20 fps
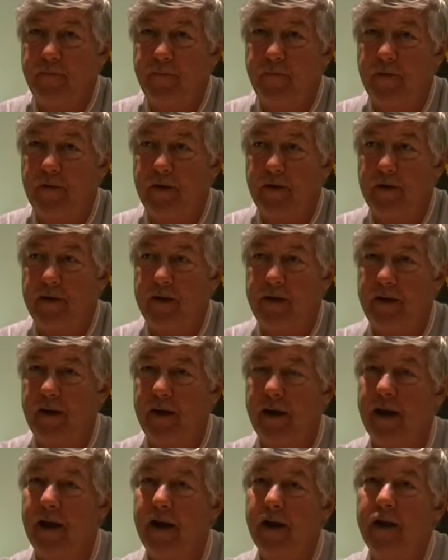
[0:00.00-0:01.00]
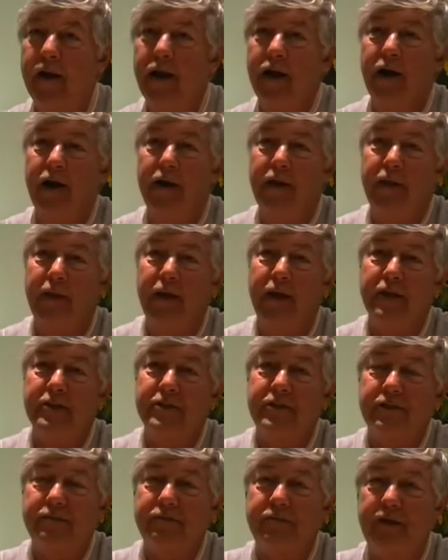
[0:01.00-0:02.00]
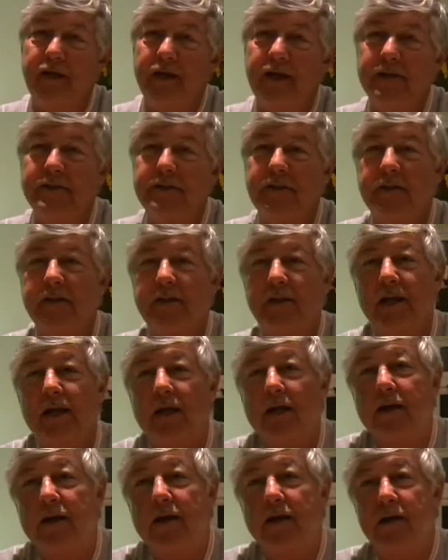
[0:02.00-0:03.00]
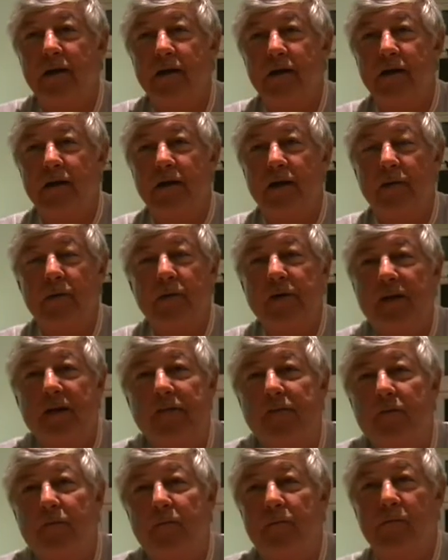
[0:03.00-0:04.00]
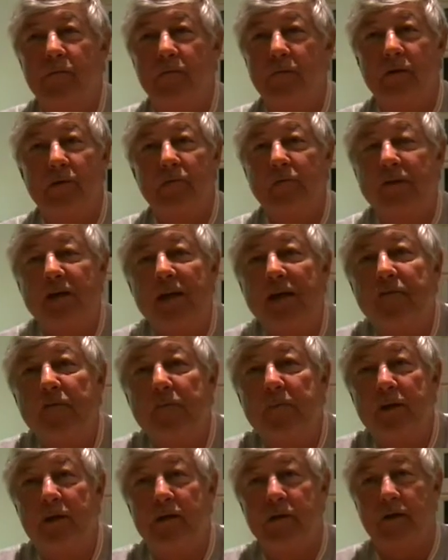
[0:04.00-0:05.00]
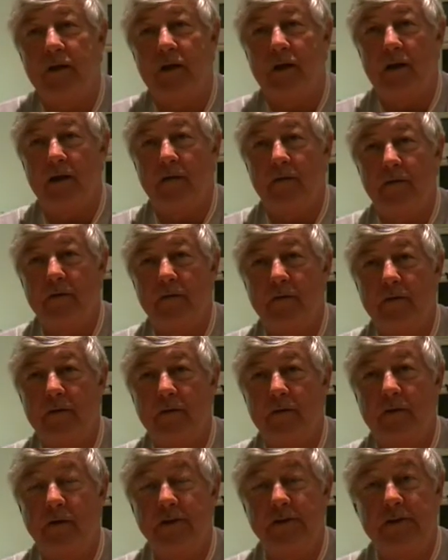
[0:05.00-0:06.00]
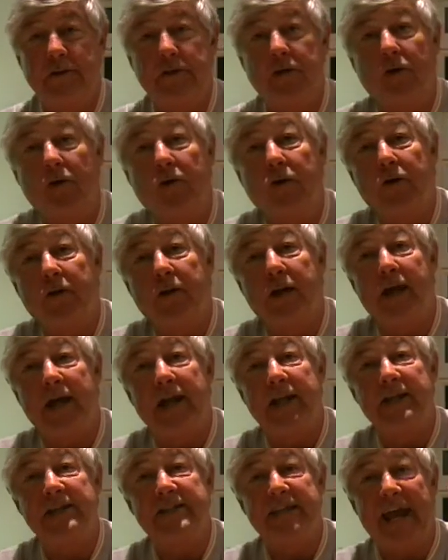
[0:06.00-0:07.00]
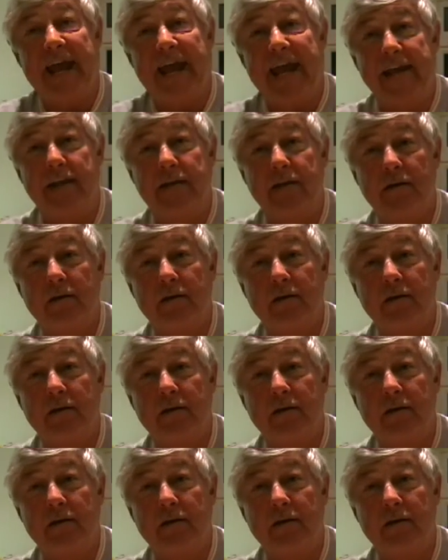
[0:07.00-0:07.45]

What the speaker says: there's the thing. He would never be good enough. Because he's not got that in his head.